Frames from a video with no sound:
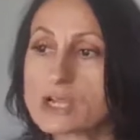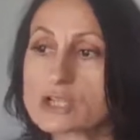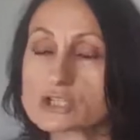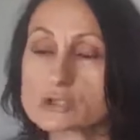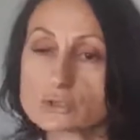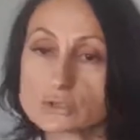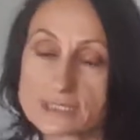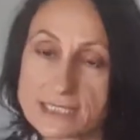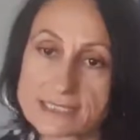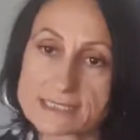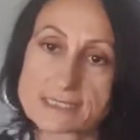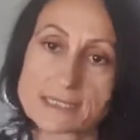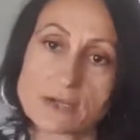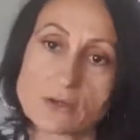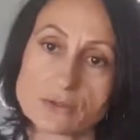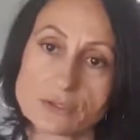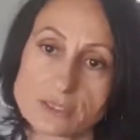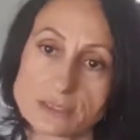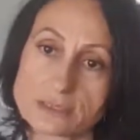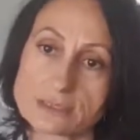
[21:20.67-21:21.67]
So that's
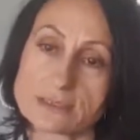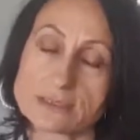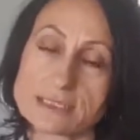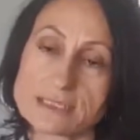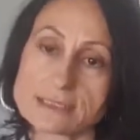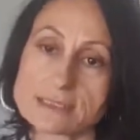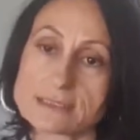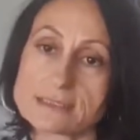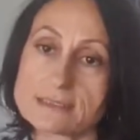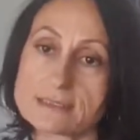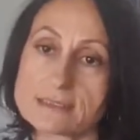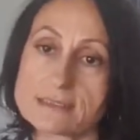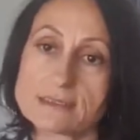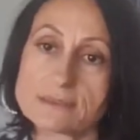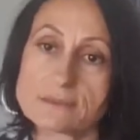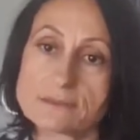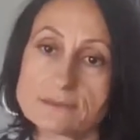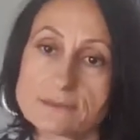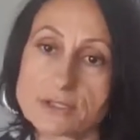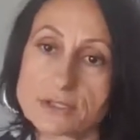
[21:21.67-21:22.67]
how that leads
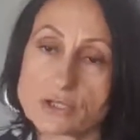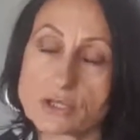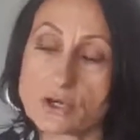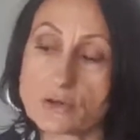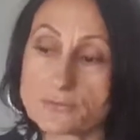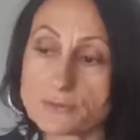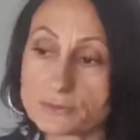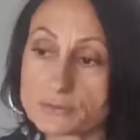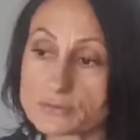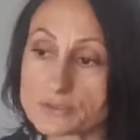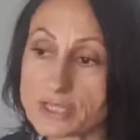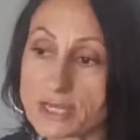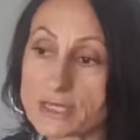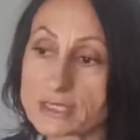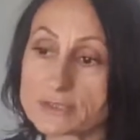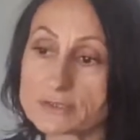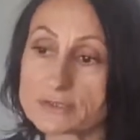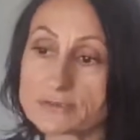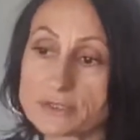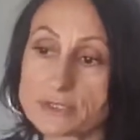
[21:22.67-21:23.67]
very often to
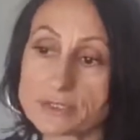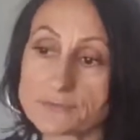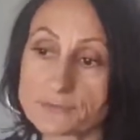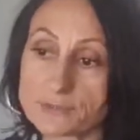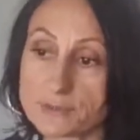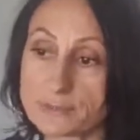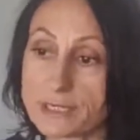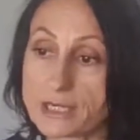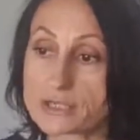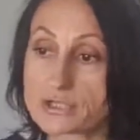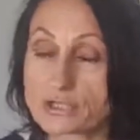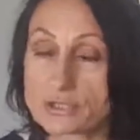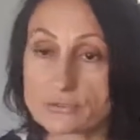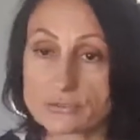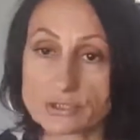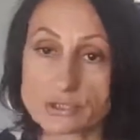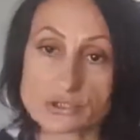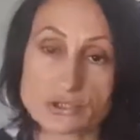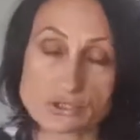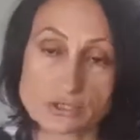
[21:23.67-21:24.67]
secondary inflammation
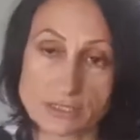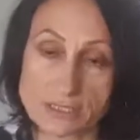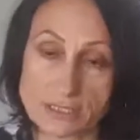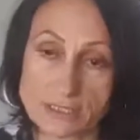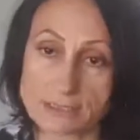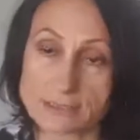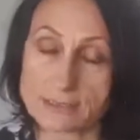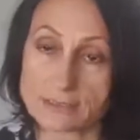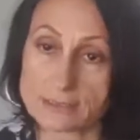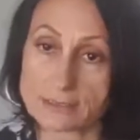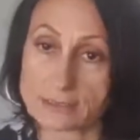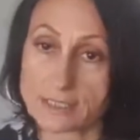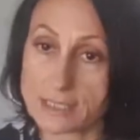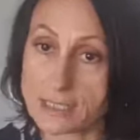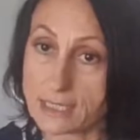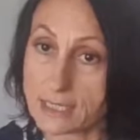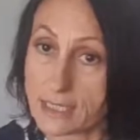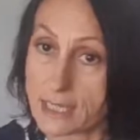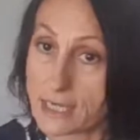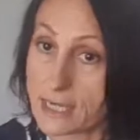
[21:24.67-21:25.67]
conditions like
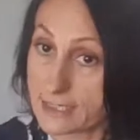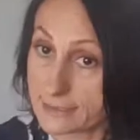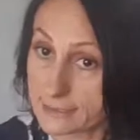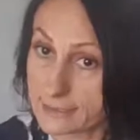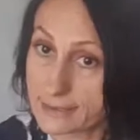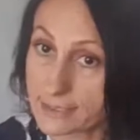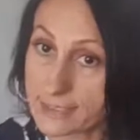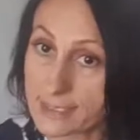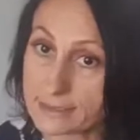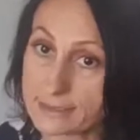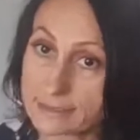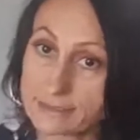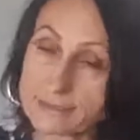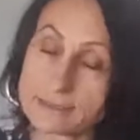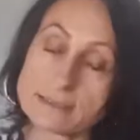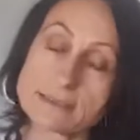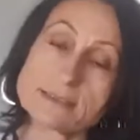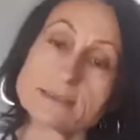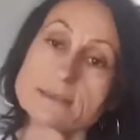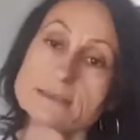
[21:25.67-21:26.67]

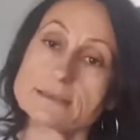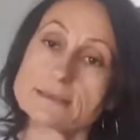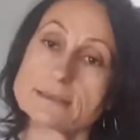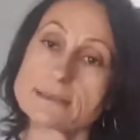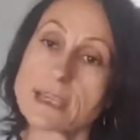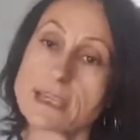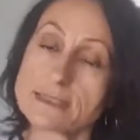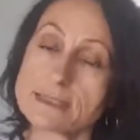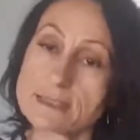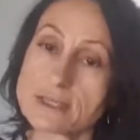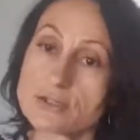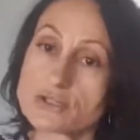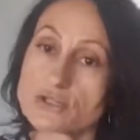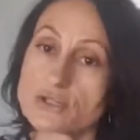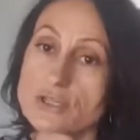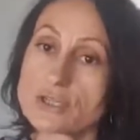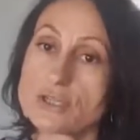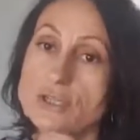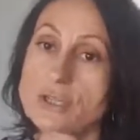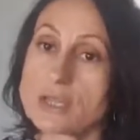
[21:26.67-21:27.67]
anxiety,
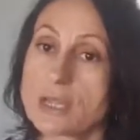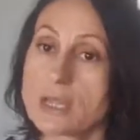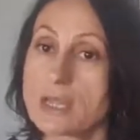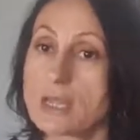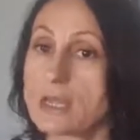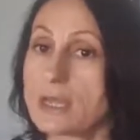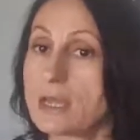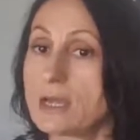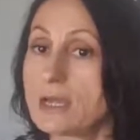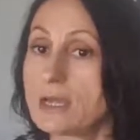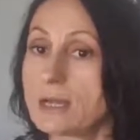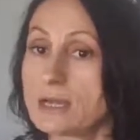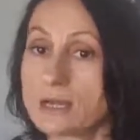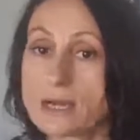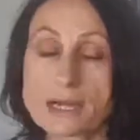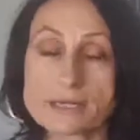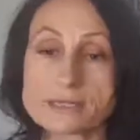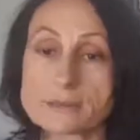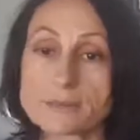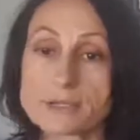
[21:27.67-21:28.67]
ADHD,
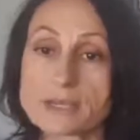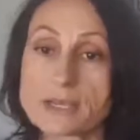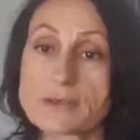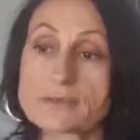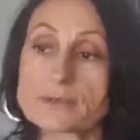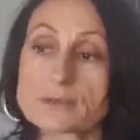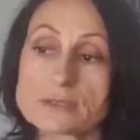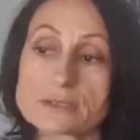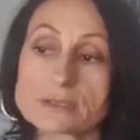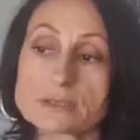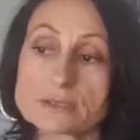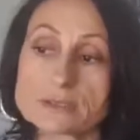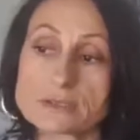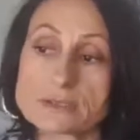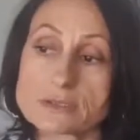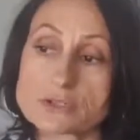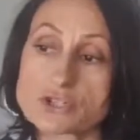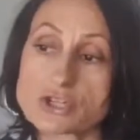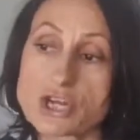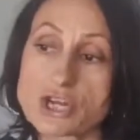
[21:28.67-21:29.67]
other
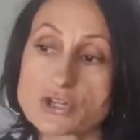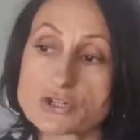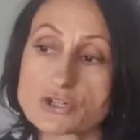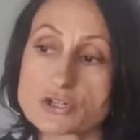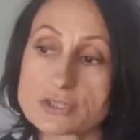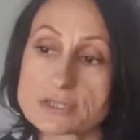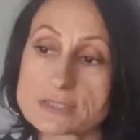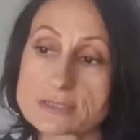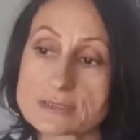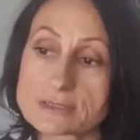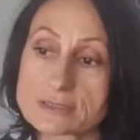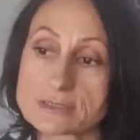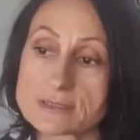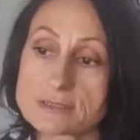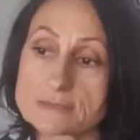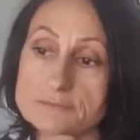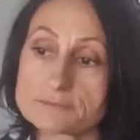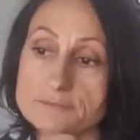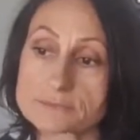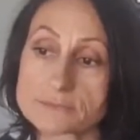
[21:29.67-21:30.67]
behavioral changes,
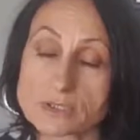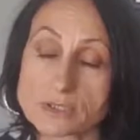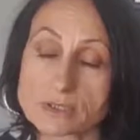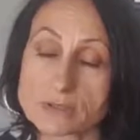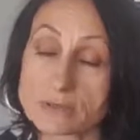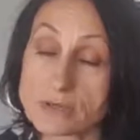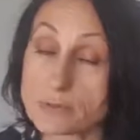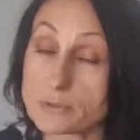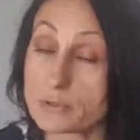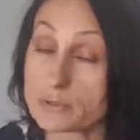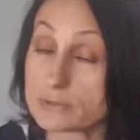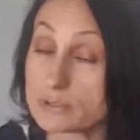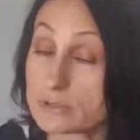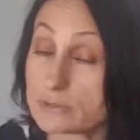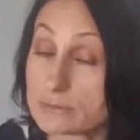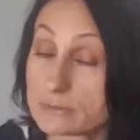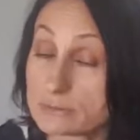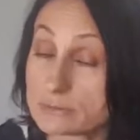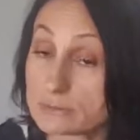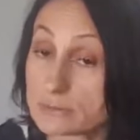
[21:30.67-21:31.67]

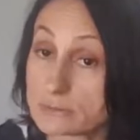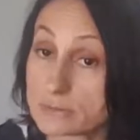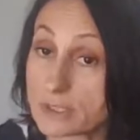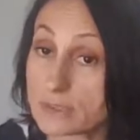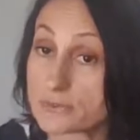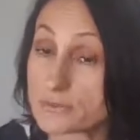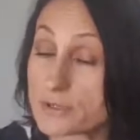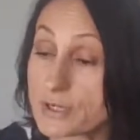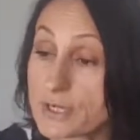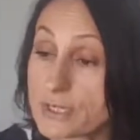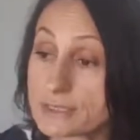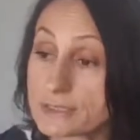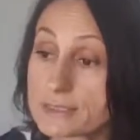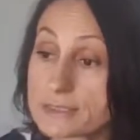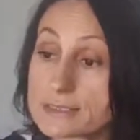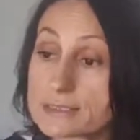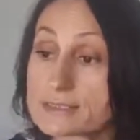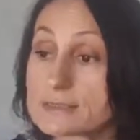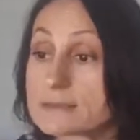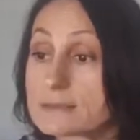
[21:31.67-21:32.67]
rheumatoid
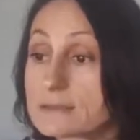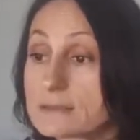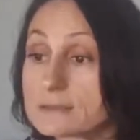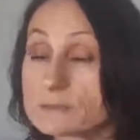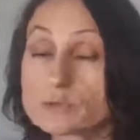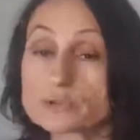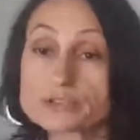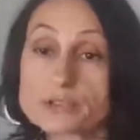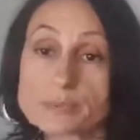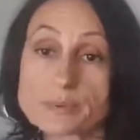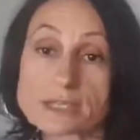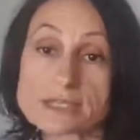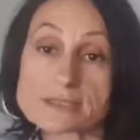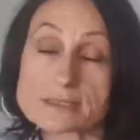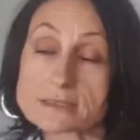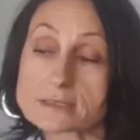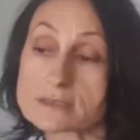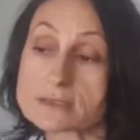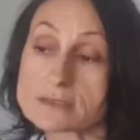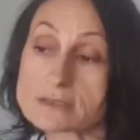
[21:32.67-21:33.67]
arthritis, multiple
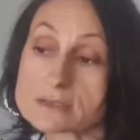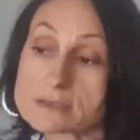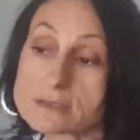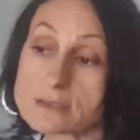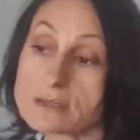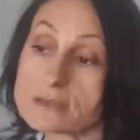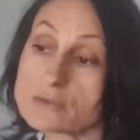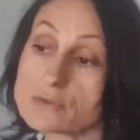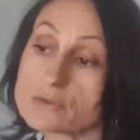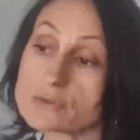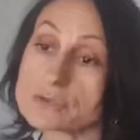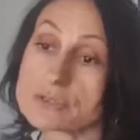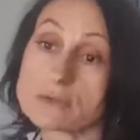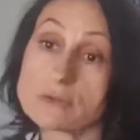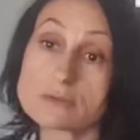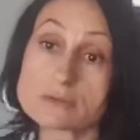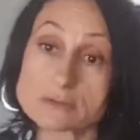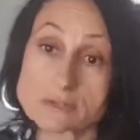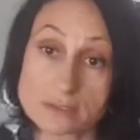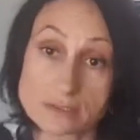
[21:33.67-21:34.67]
sclerosis,
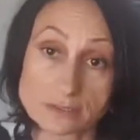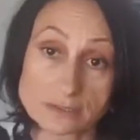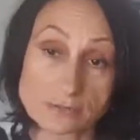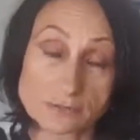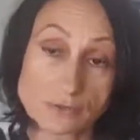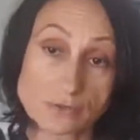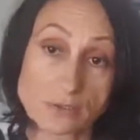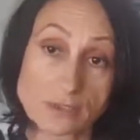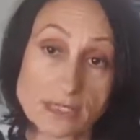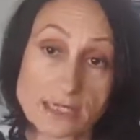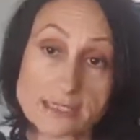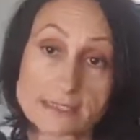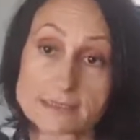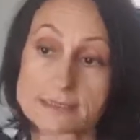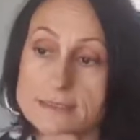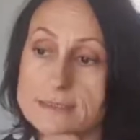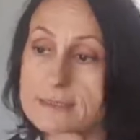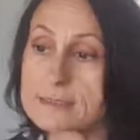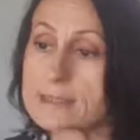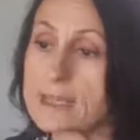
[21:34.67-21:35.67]
ulcerative
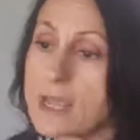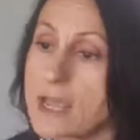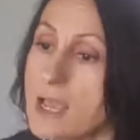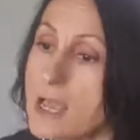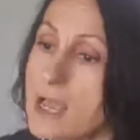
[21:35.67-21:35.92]
colitis.